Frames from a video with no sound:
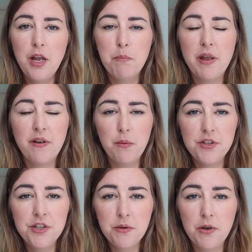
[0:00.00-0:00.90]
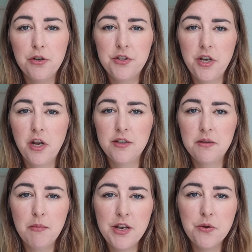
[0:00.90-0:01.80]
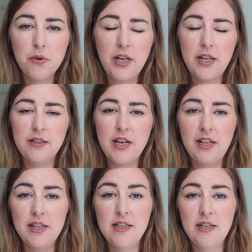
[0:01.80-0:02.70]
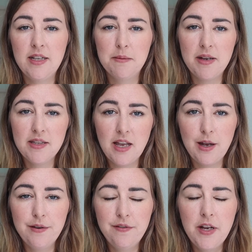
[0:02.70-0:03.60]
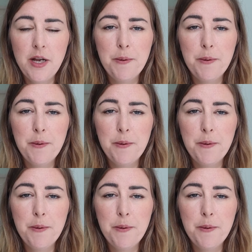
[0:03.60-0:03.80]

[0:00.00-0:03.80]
but if I wanted to I could turn it on to manual and dial in the settings myself.